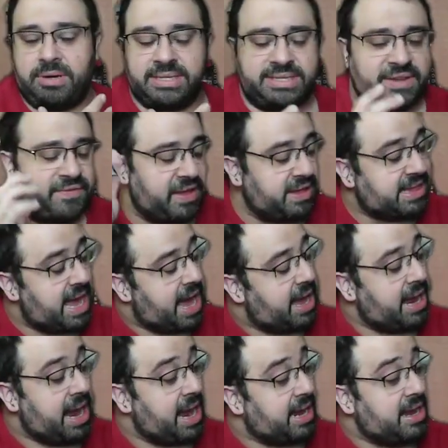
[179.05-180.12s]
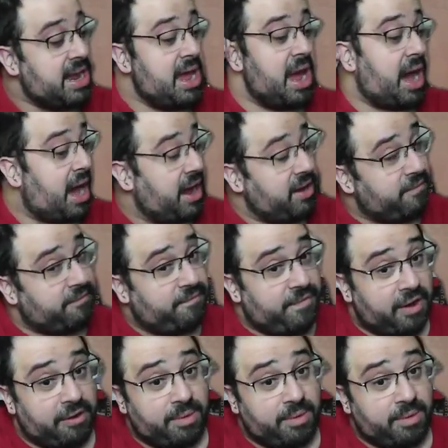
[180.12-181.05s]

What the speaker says: and stuff like that, and I very